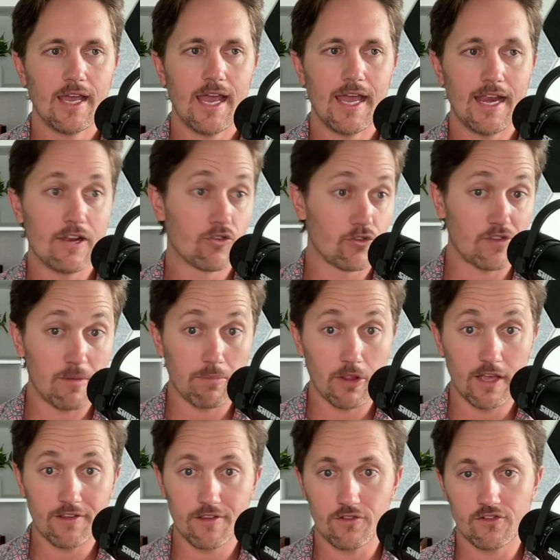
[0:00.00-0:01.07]
and interesting
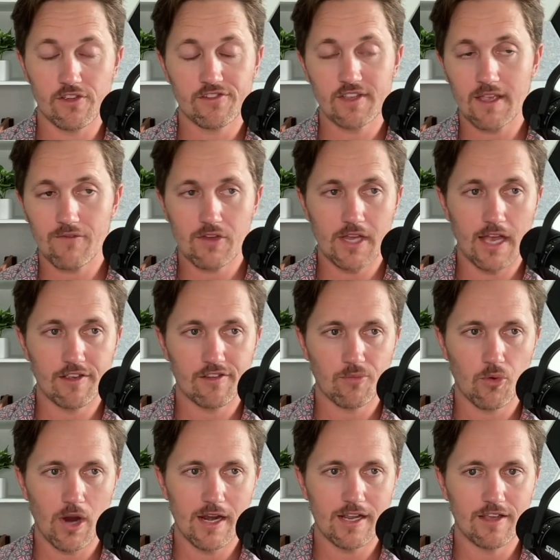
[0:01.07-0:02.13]
places, just to give you guys some
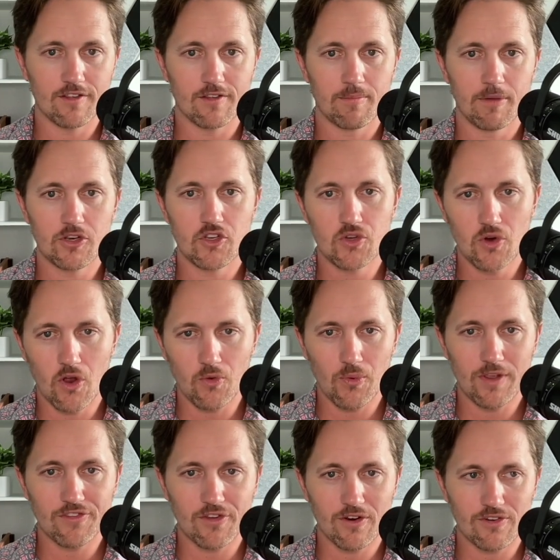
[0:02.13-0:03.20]
more ideas. But do your own
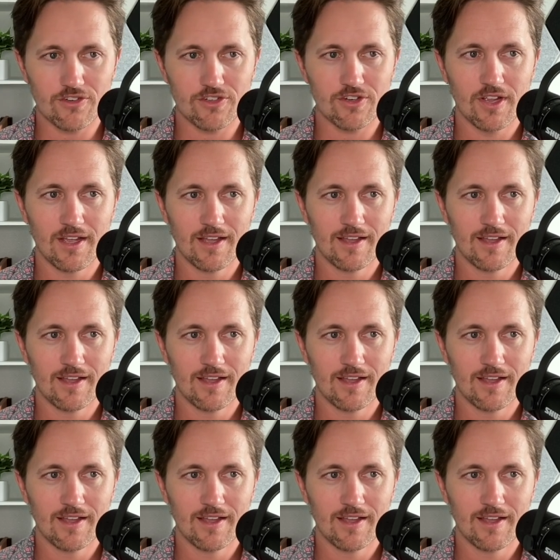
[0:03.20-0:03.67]
research.